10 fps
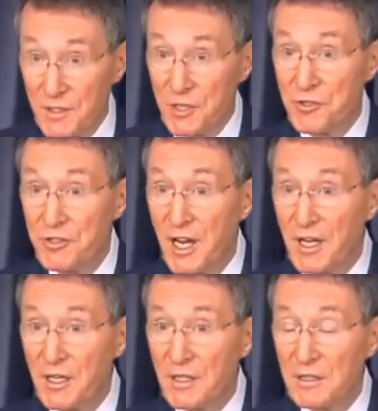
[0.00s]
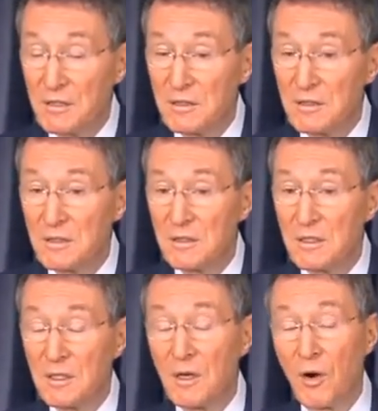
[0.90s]
Did you need it?
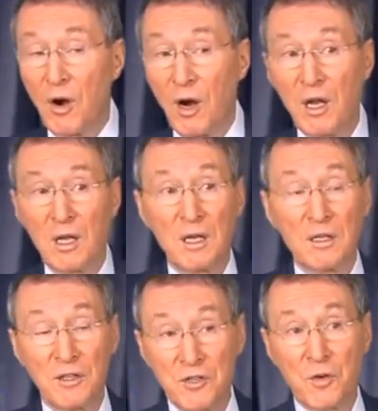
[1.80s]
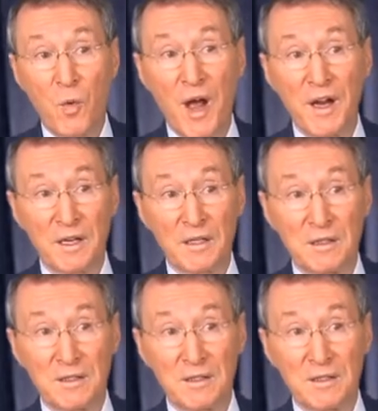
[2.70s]
Or did you want it?